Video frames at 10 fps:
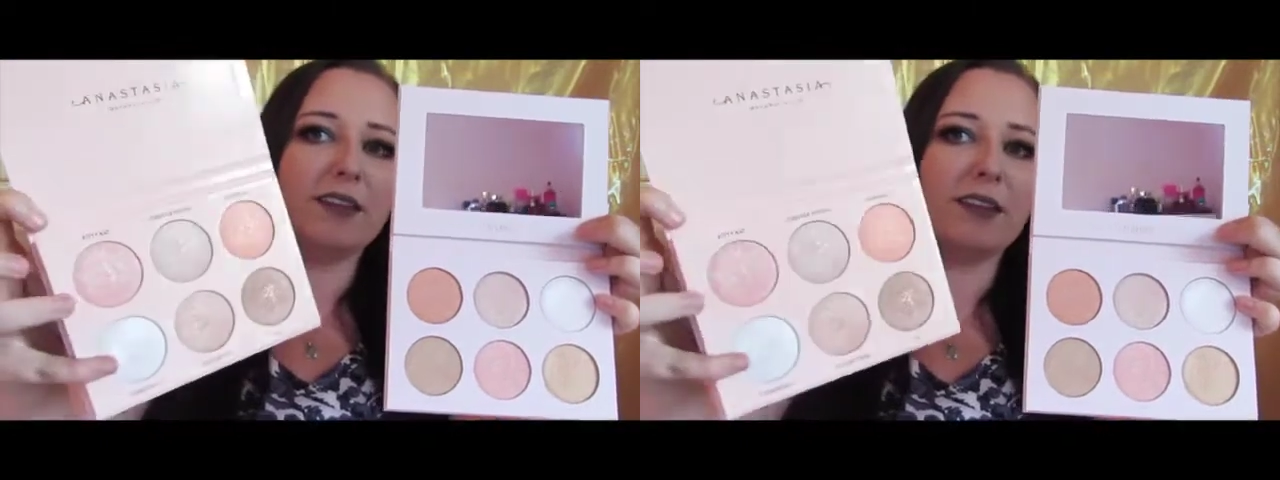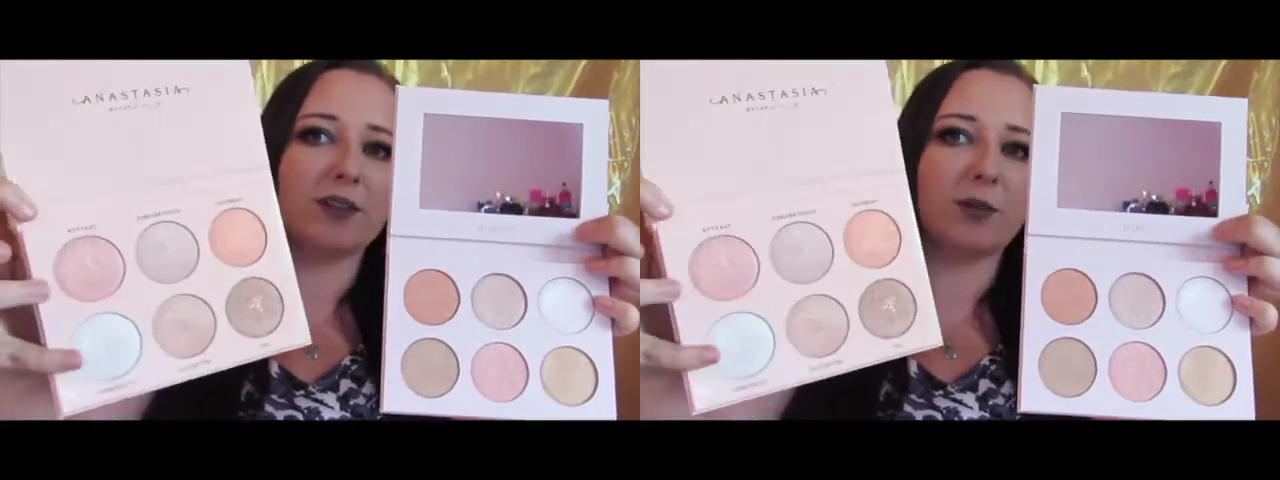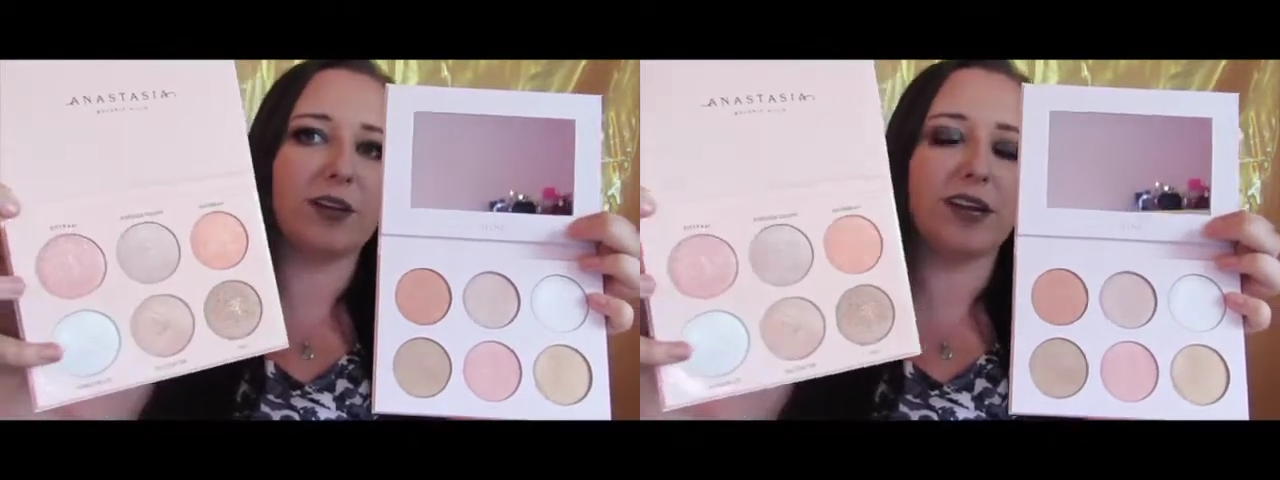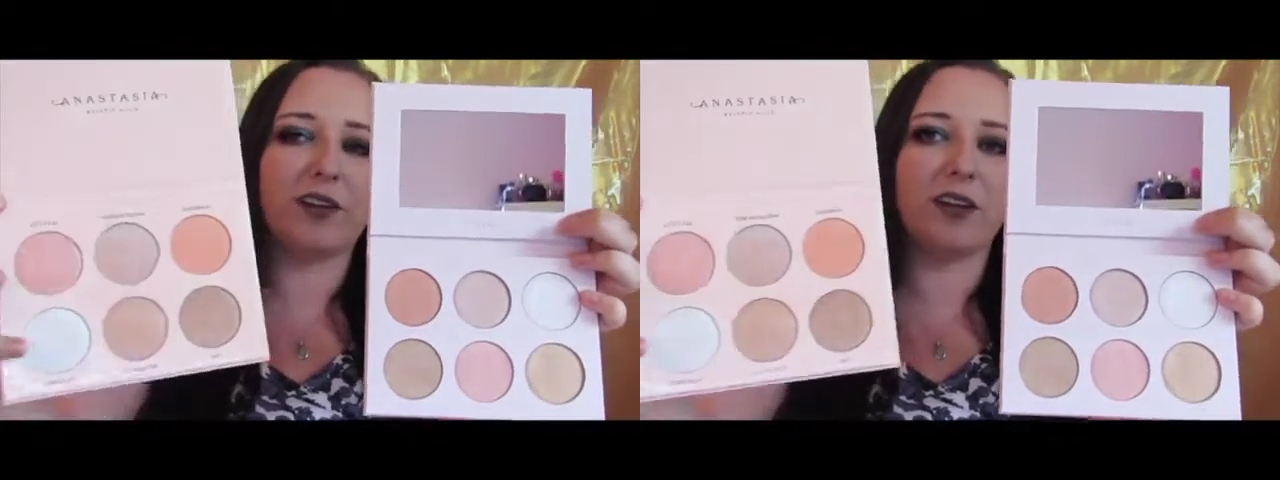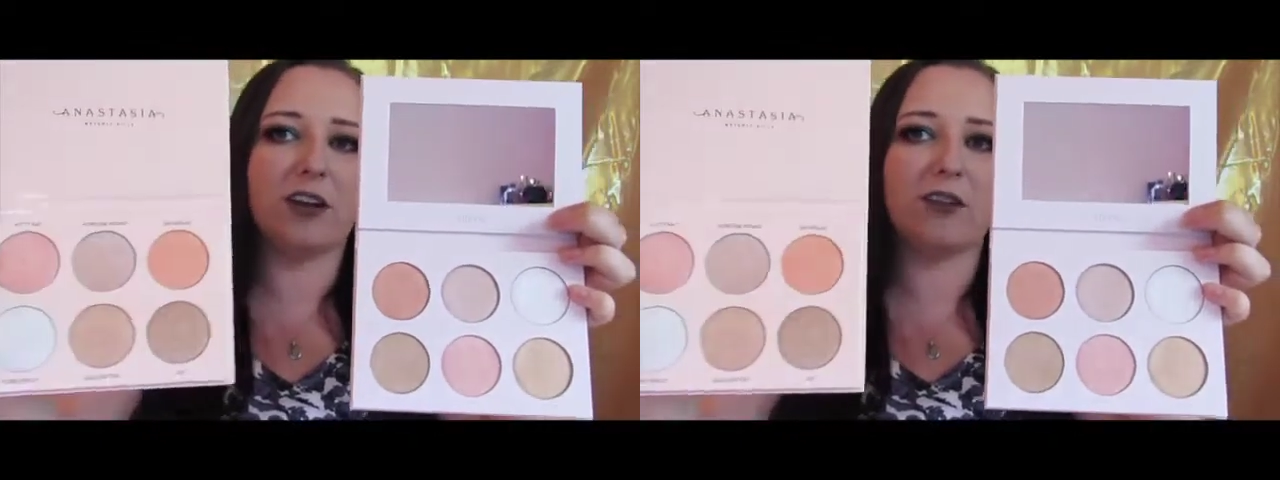this one
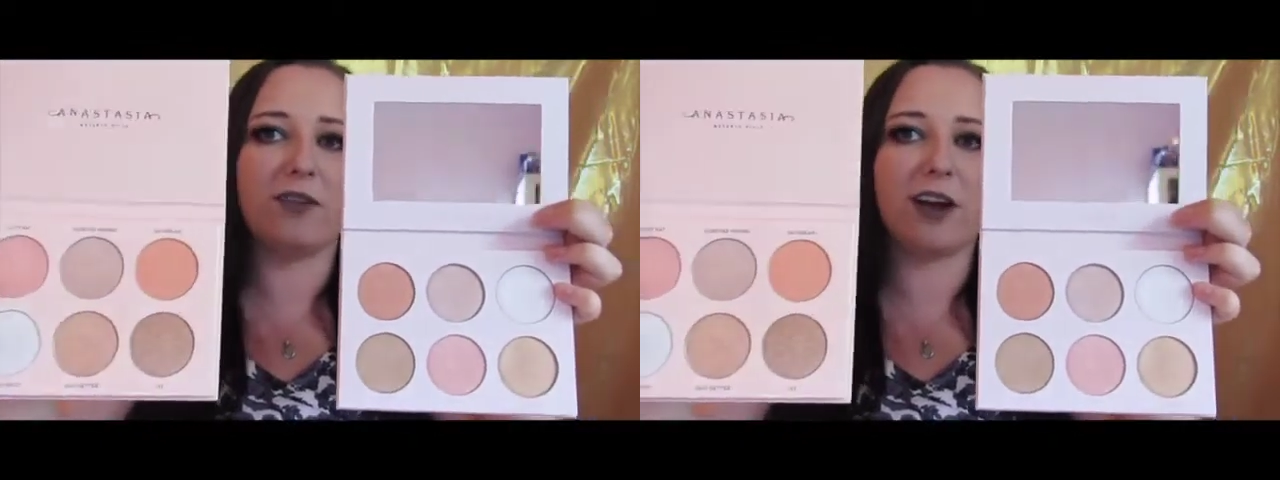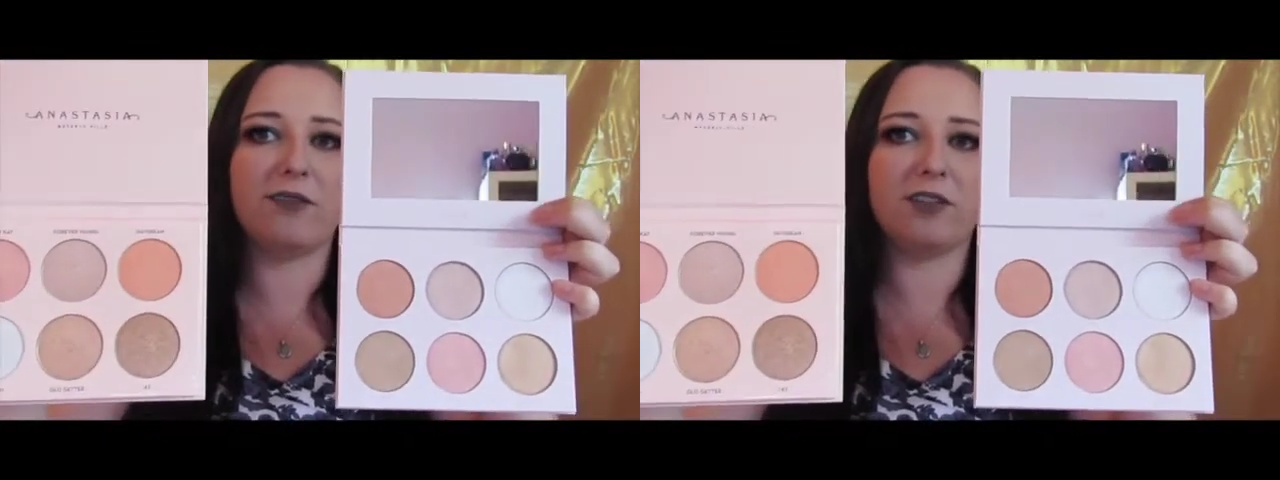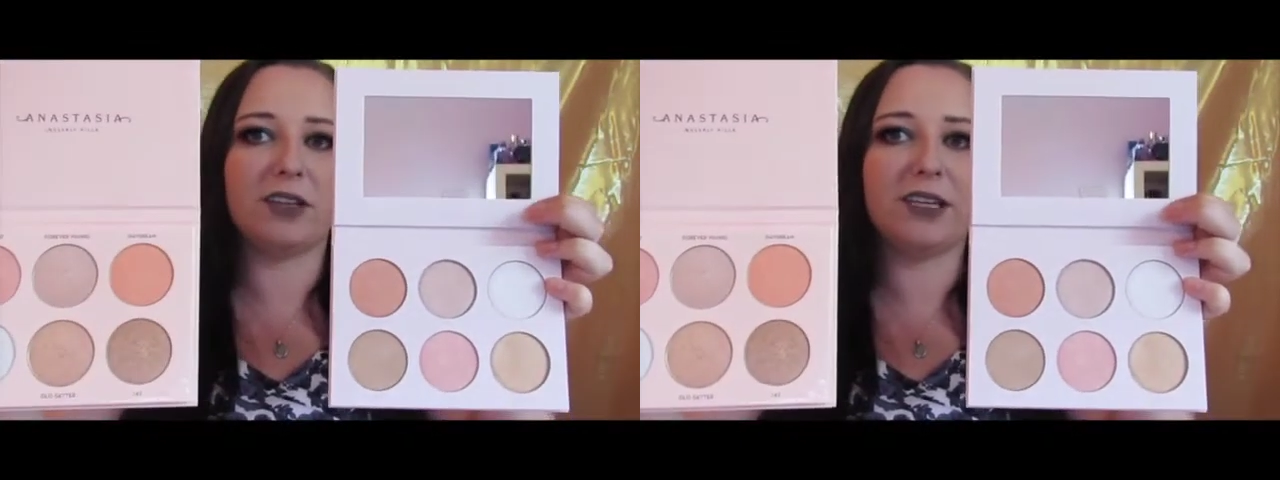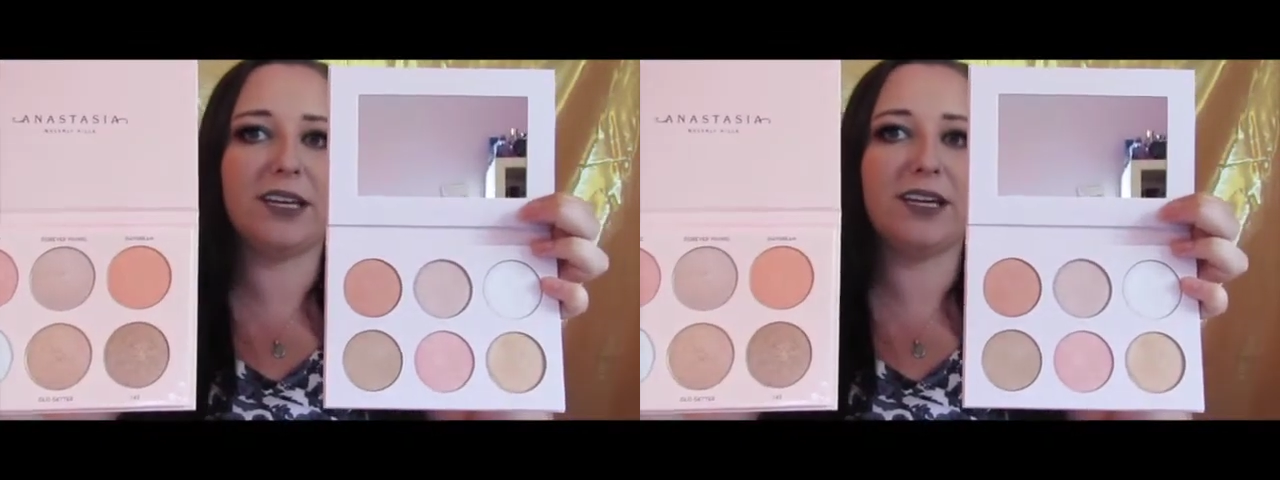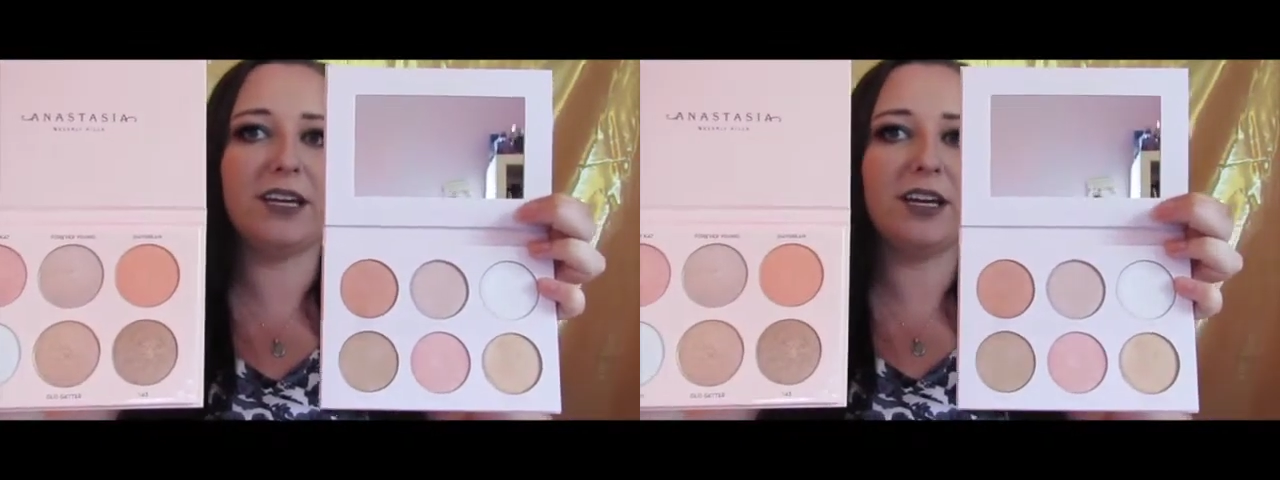down here, Forever
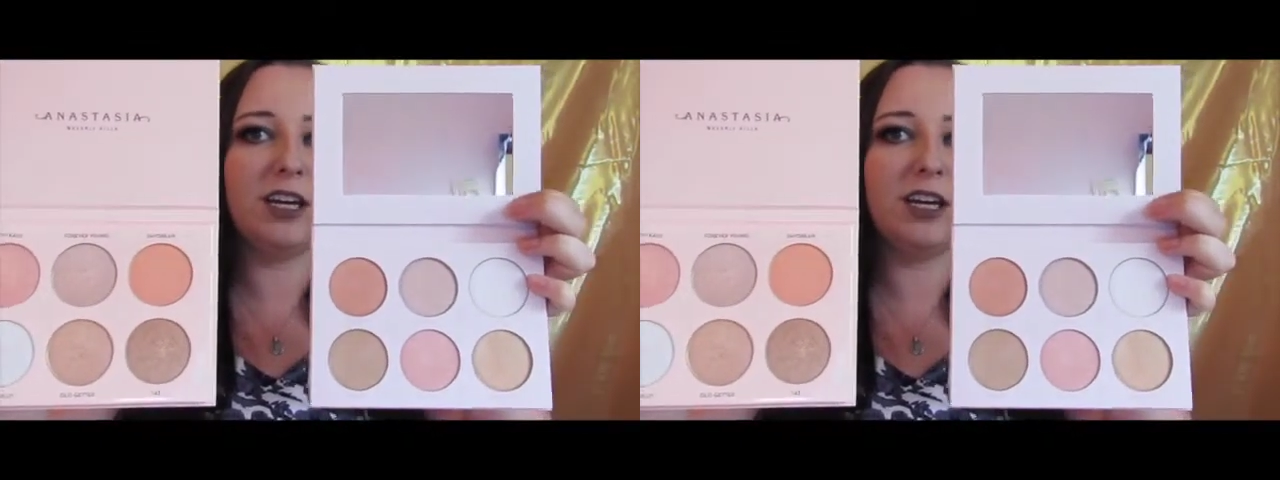Lit.